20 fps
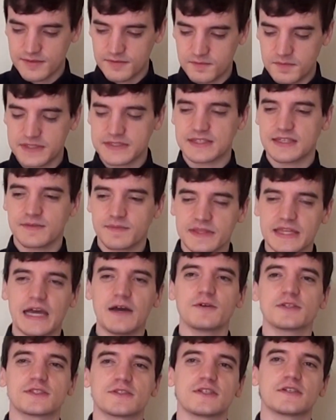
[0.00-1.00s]
But that
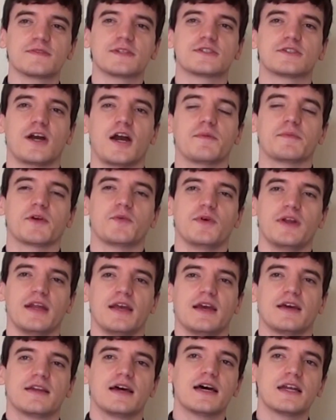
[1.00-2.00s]
was sort of a charming one.
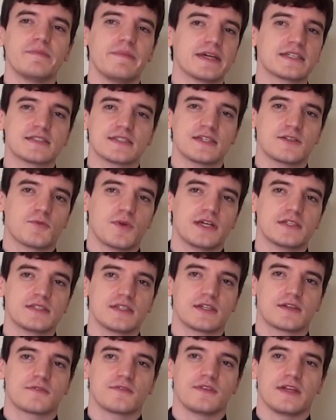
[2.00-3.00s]
Not a Mexican
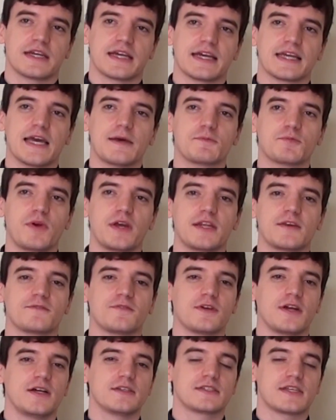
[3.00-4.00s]
wrestling flick. I kept waiting
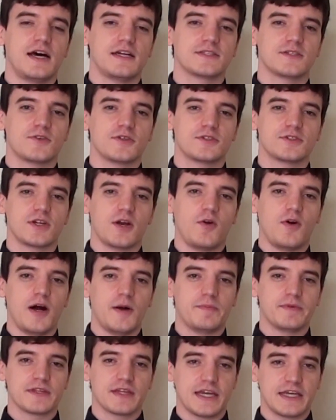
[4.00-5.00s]
for El Santo to show
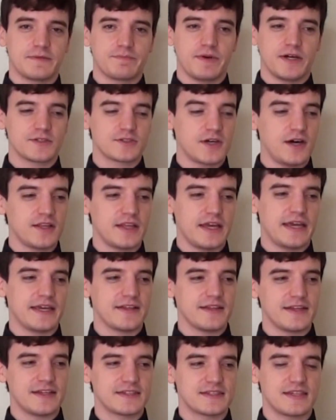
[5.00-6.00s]
up and like punch all the
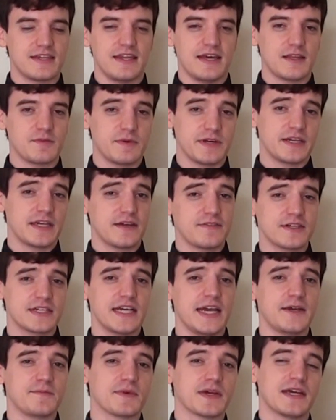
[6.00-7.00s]
aliens to death, but he never
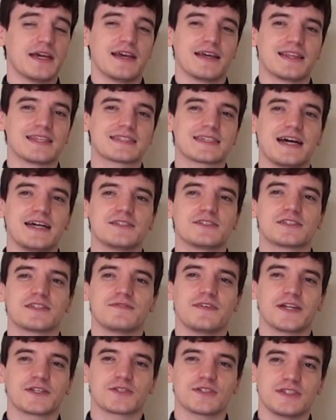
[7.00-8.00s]
came. This guy just
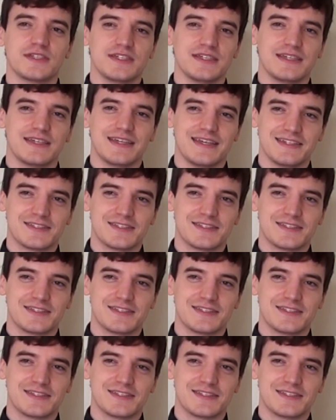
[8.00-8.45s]
eventually